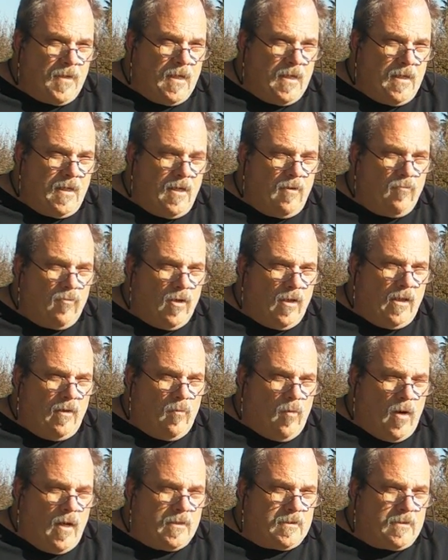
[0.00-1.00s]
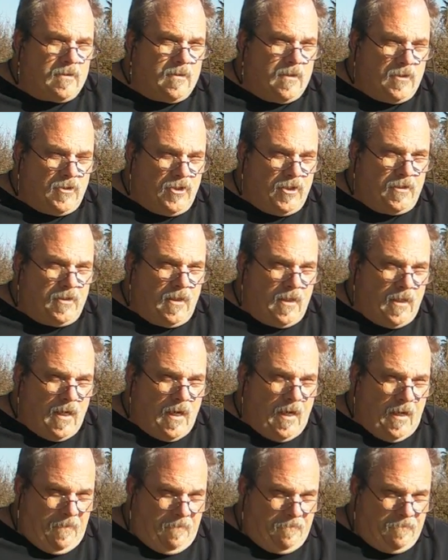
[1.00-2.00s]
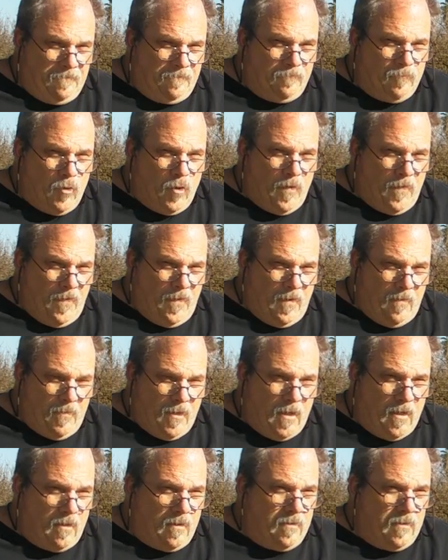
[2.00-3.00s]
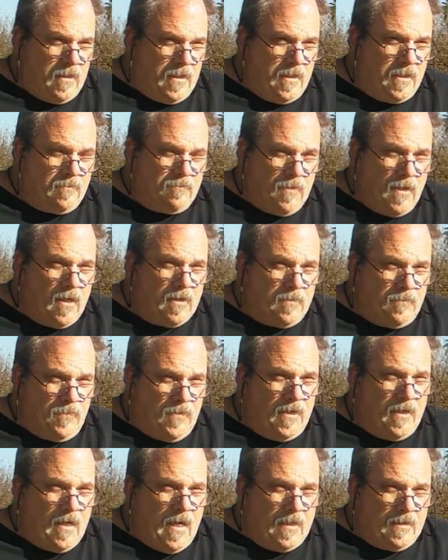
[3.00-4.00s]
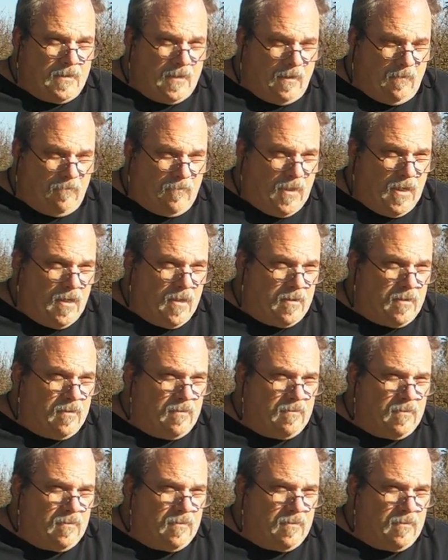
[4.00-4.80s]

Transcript: And he really wants the GTI more than the Bug. His Bug's a pretty nice little Bug.